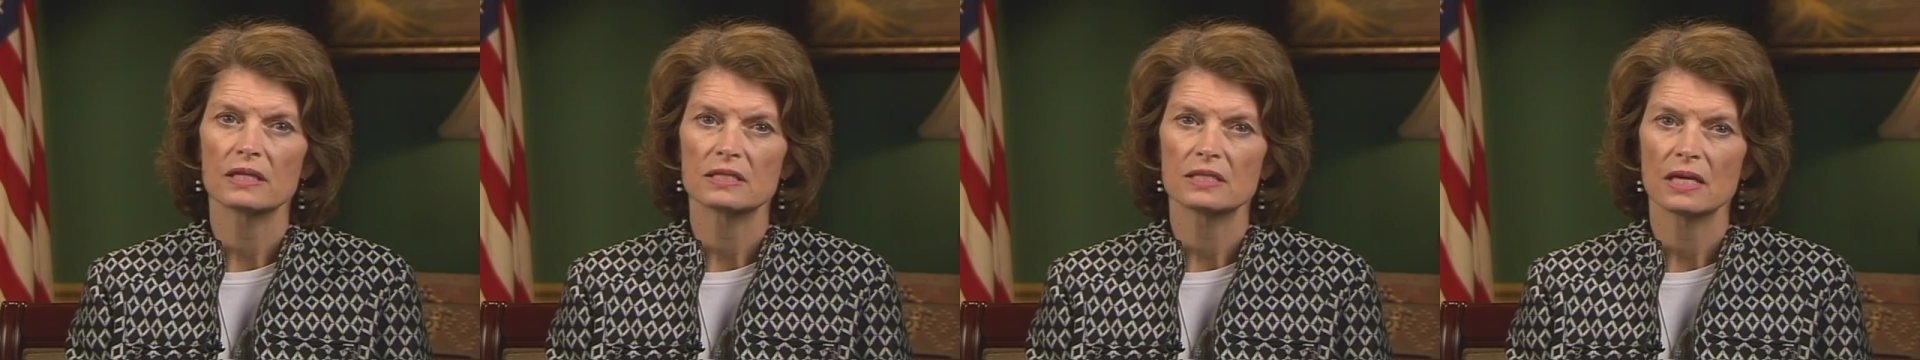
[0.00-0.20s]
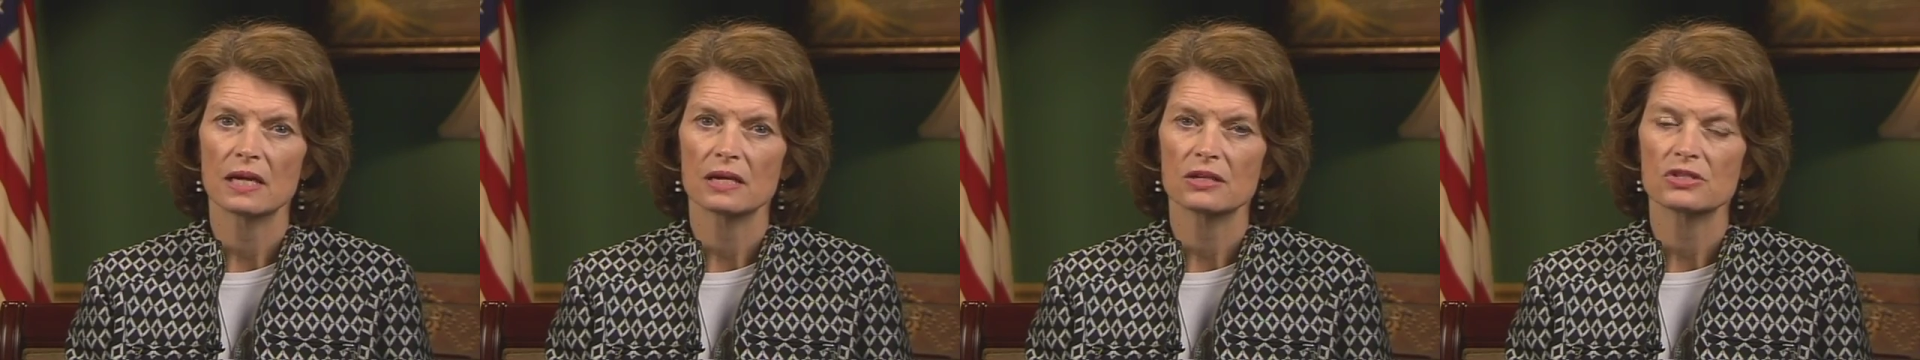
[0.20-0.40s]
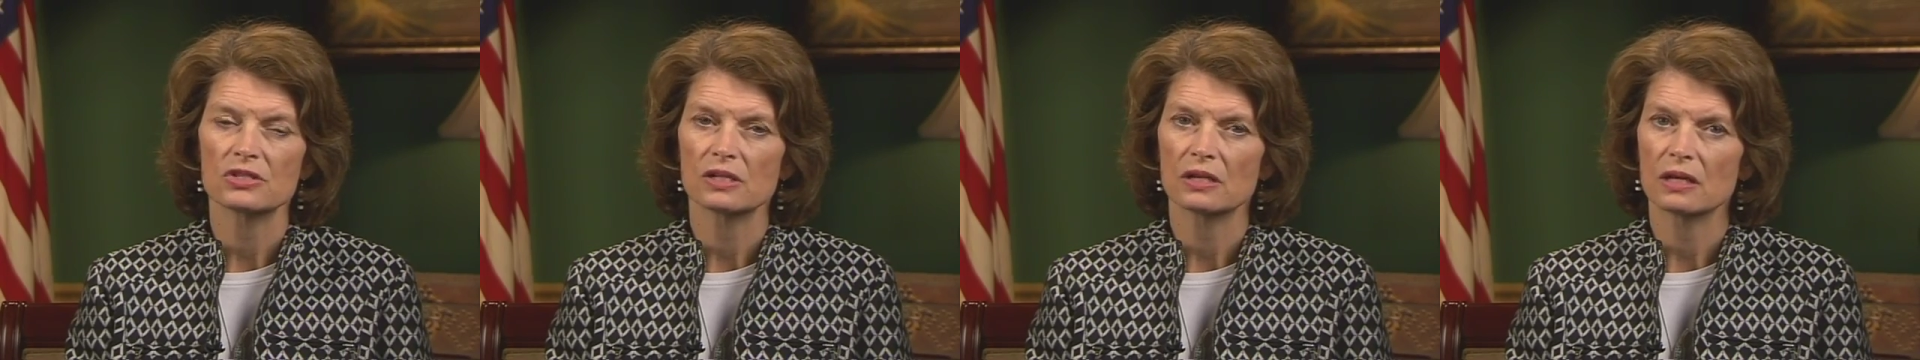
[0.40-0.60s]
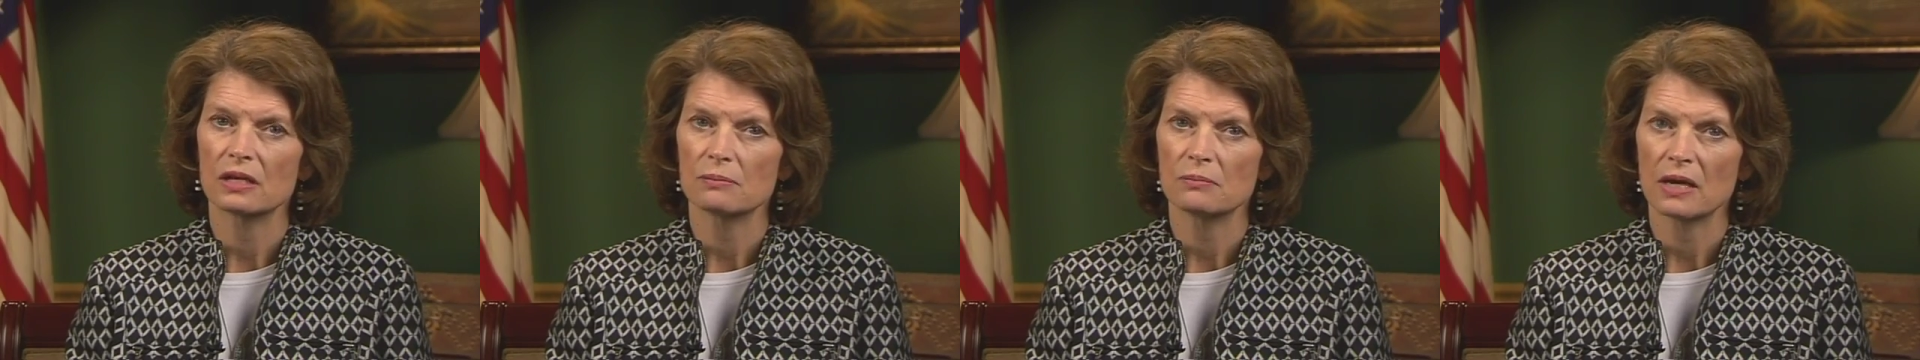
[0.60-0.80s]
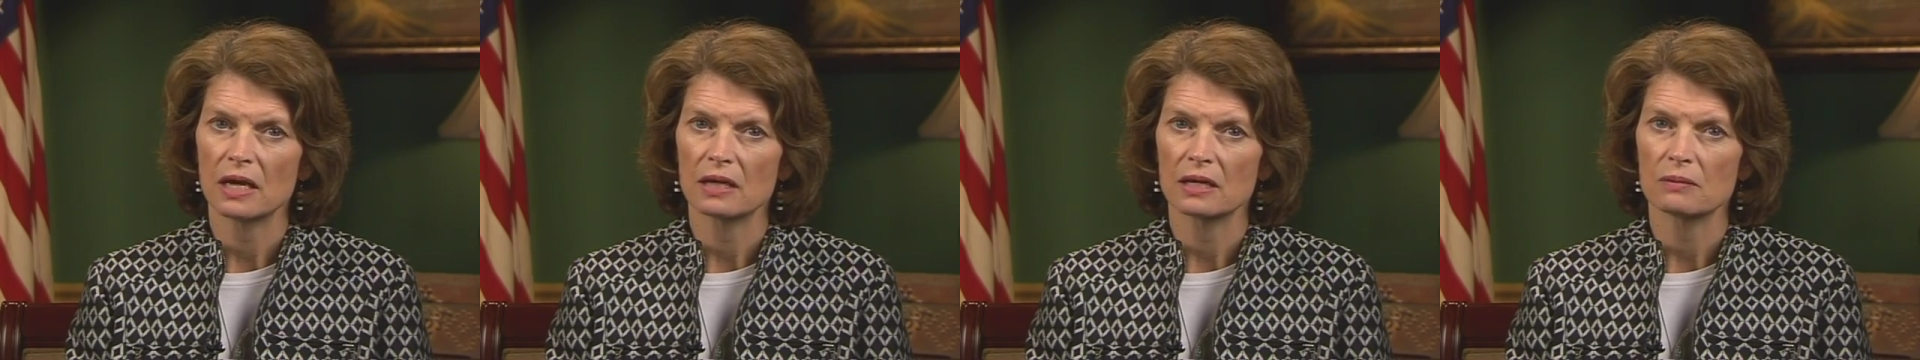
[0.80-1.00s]
takes to get a
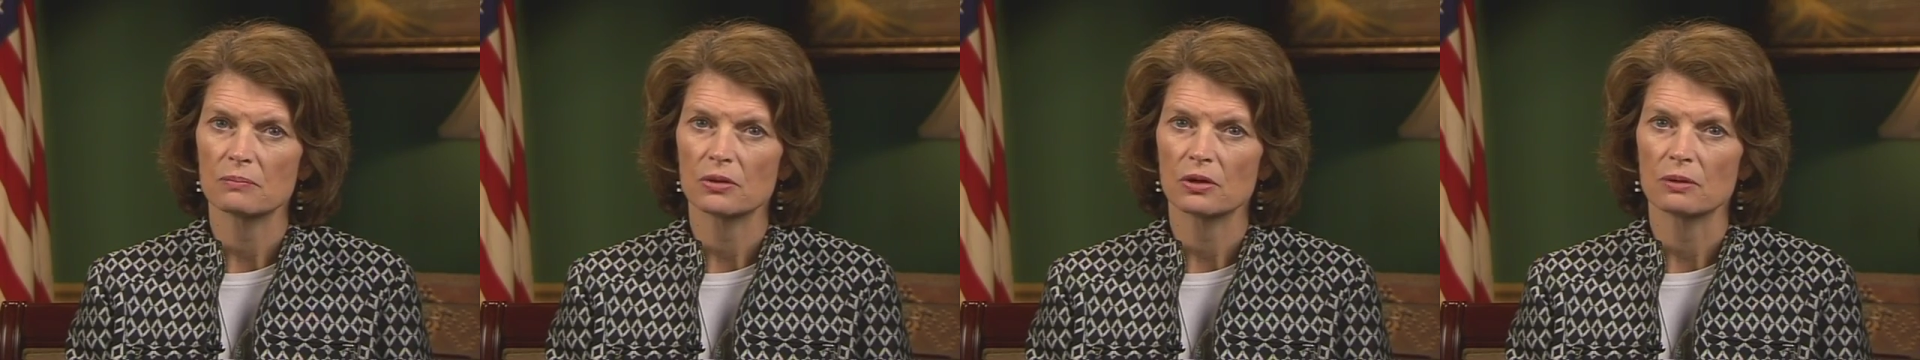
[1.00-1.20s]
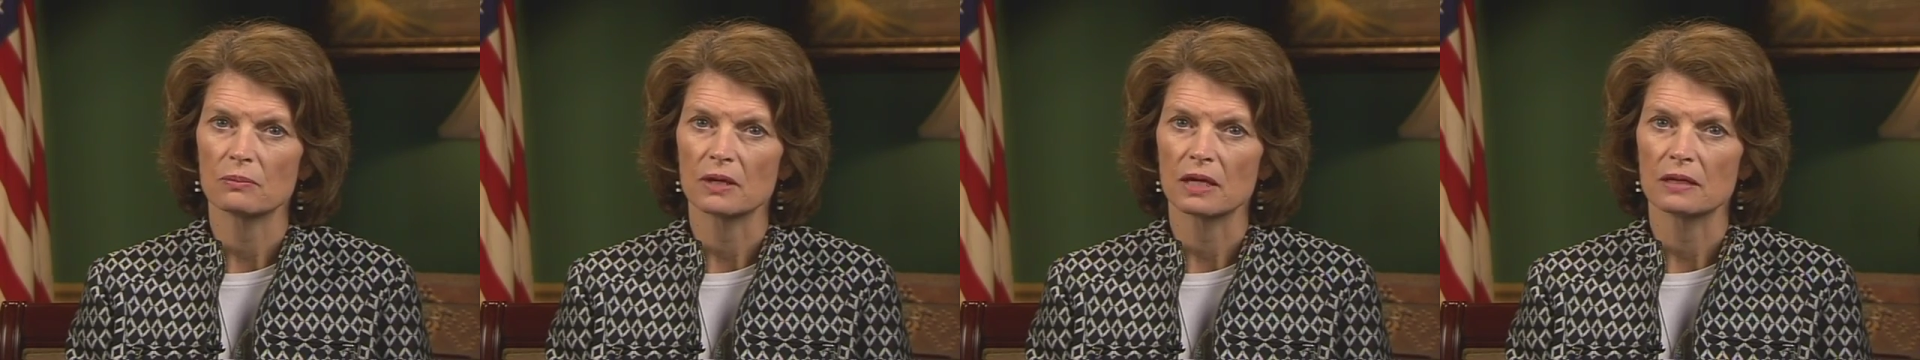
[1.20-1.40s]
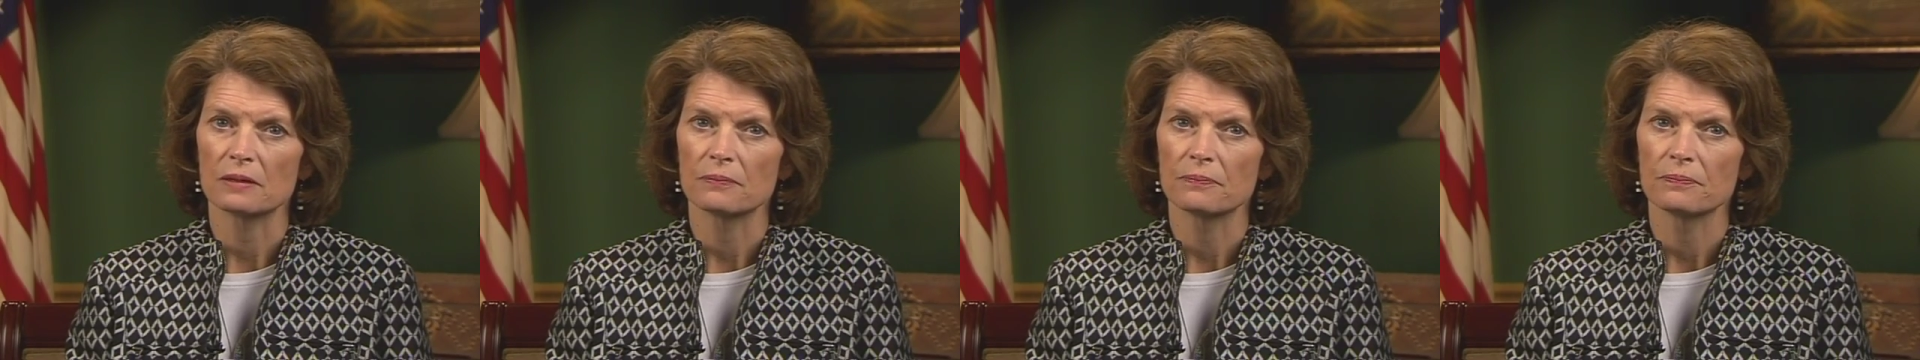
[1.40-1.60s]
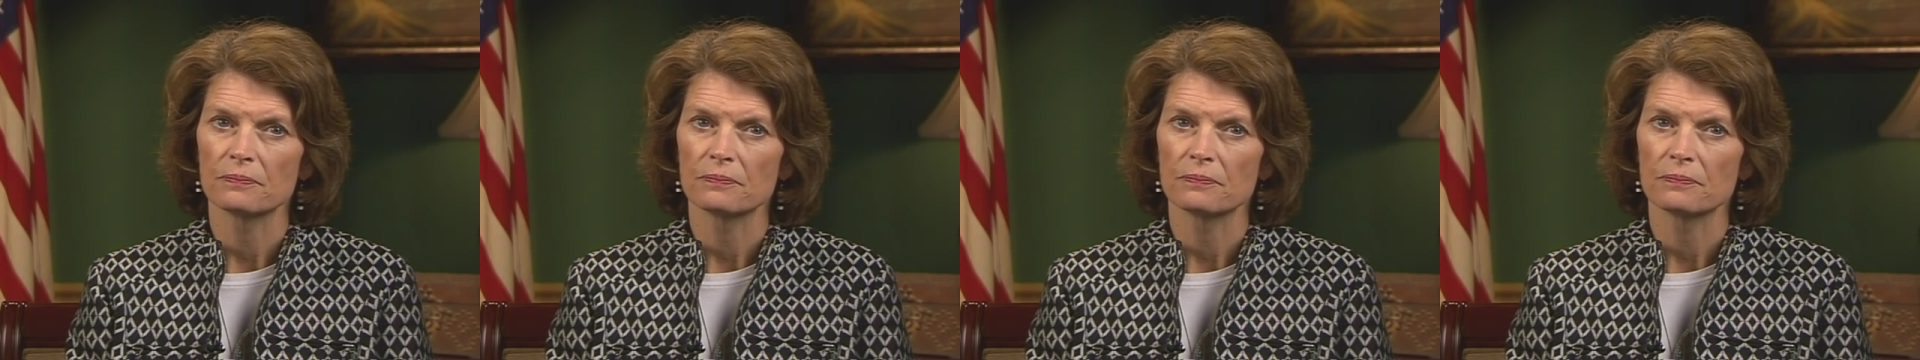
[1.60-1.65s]
mining permit.